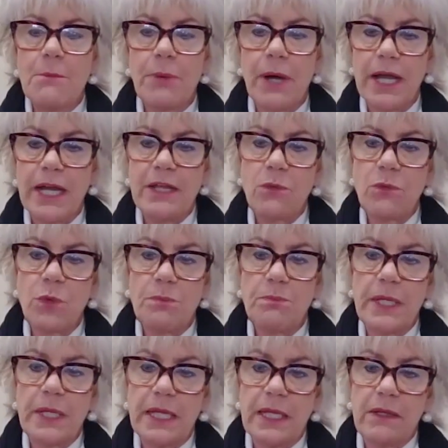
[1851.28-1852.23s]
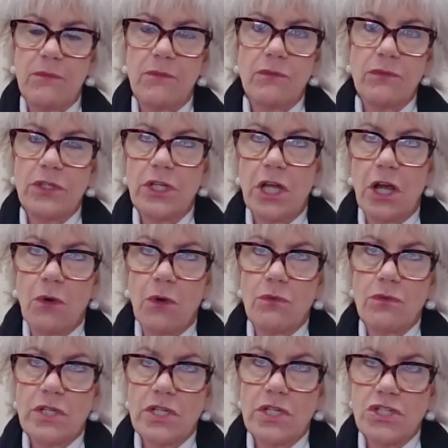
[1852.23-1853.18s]
But it would be,
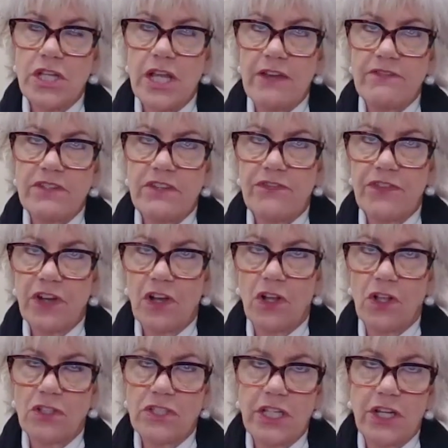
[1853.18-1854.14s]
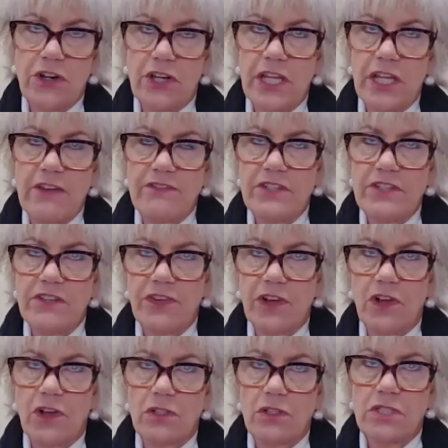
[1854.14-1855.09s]
does she have difficulty or he have
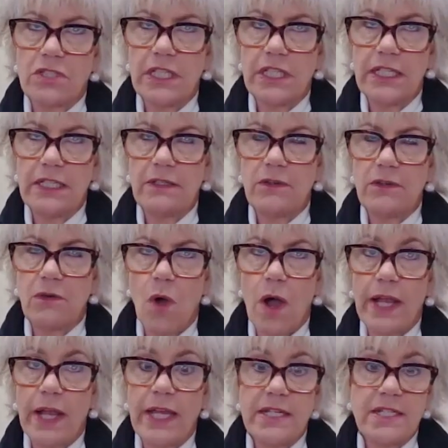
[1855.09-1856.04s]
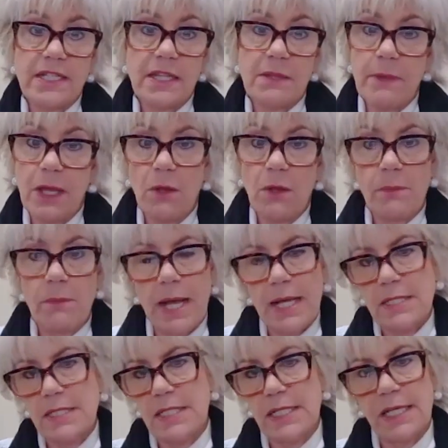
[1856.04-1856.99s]
difficulty walking to the
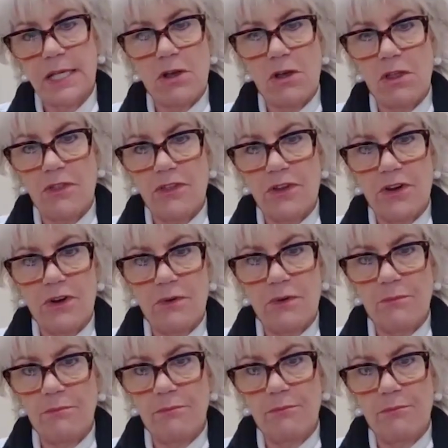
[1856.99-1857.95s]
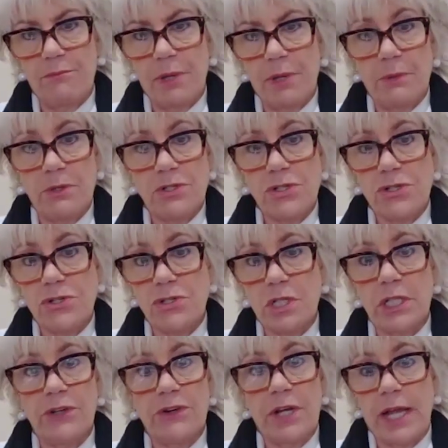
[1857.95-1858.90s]
mailbox to get all their publisher's
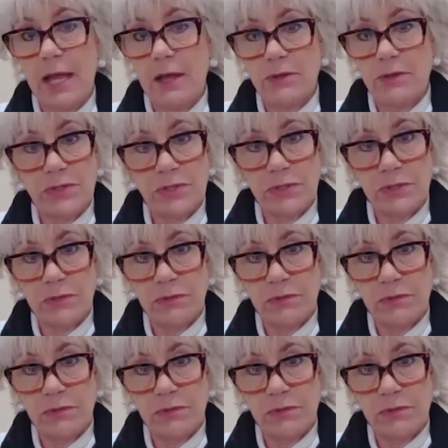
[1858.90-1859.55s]
clearinghouse